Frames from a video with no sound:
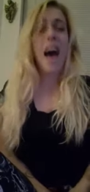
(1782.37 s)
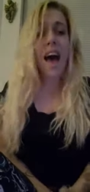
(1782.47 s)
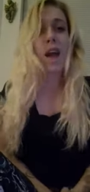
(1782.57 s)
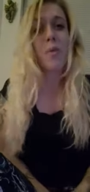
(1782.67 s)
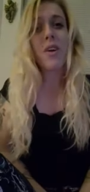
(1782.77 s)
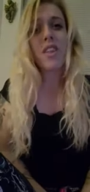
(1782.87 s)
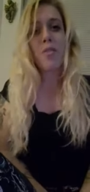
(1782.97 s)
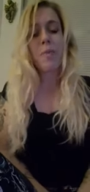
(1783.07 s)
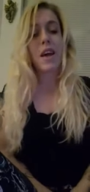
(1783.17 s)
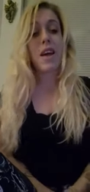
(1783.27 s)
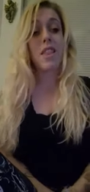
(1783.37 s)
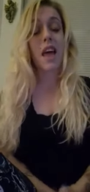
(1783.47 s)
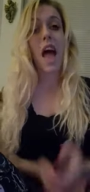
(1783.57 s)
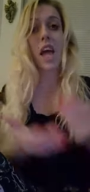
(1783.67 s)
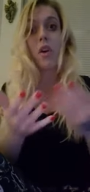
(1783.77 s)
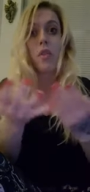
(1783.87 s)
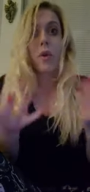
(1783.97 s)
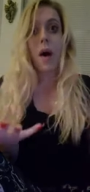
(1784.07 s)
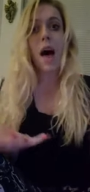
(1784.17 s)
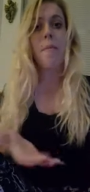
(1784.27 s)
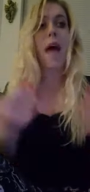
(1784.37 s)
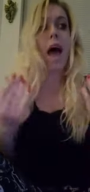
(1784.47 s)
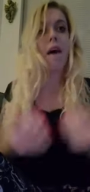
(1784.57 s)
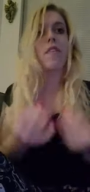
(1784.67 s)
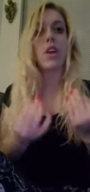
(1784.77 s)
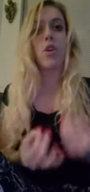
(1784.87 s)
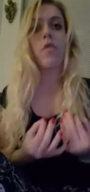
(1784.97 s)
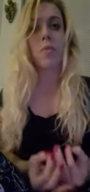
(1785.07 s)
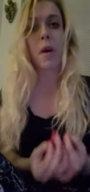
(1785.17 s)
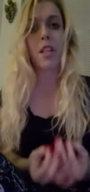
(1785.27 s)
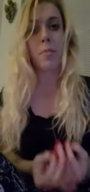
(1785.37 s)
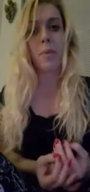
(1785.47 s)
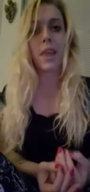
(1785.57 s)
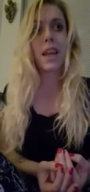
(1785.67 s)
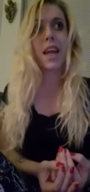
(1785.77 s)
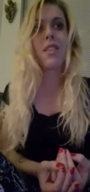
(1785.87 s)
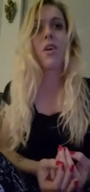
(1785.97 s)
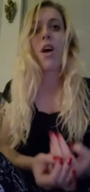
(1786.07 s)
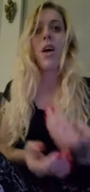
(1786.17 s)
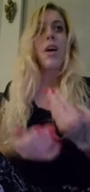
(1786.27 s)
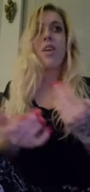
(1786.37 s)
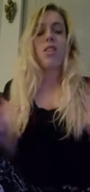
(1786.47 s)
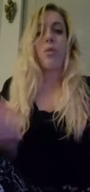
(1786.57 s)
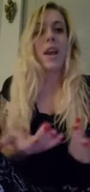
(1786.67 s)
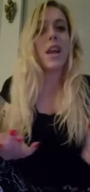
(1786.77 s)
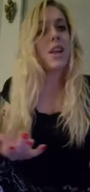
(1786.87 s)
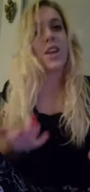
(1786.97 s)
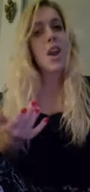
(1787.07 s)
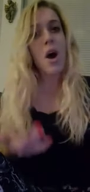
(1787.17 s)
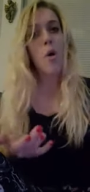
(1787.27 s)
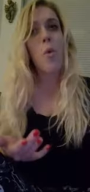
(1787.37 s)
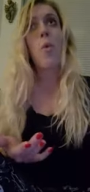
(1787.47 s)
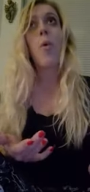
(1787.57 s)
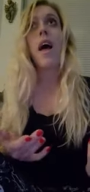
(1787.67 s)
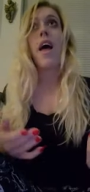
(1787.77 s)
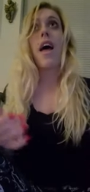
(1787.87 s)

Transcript: I was because I grew up having no responsibilities. So I didn't know